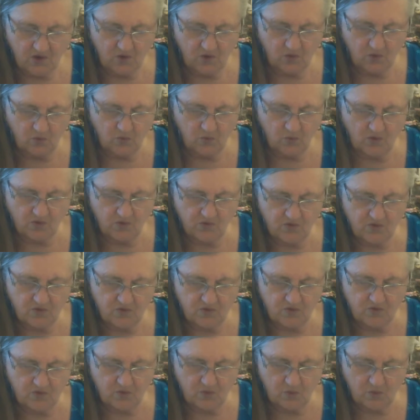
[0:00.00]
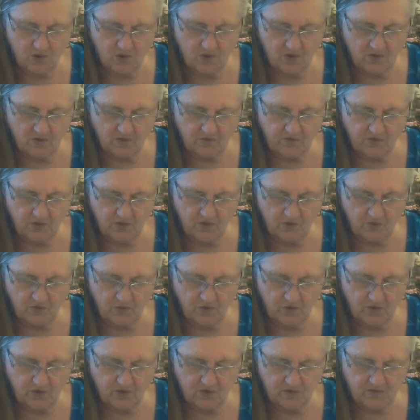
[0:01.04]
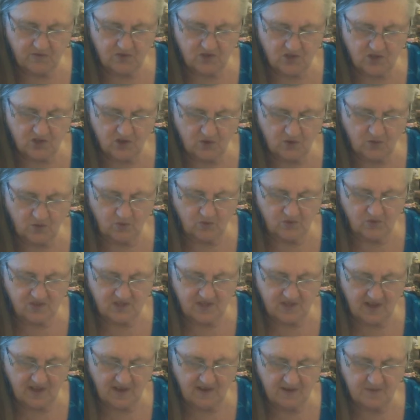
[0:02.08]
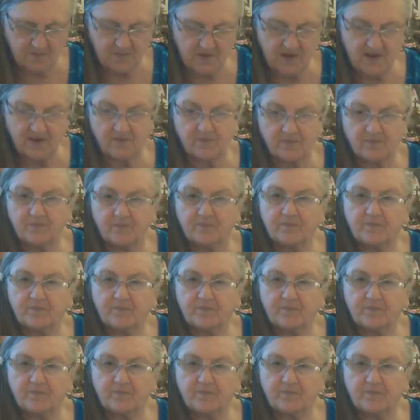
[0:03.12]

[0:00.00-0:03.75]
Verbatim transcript: who wander through the world for the ruin of souls. Amen.